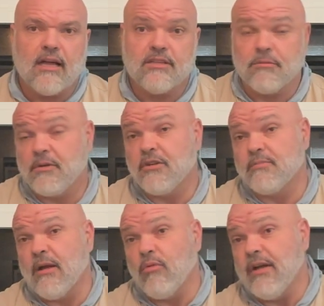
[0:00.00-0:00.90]
So because
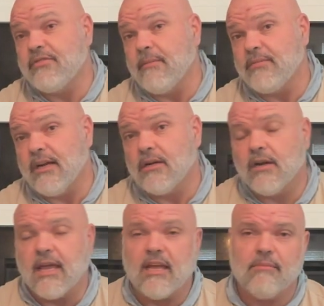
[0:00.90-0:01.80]
my wife's up
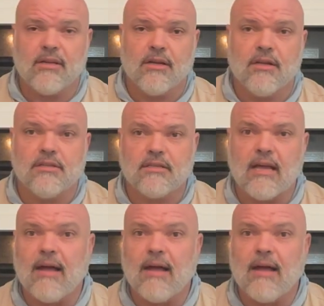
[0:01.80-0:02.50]
there and because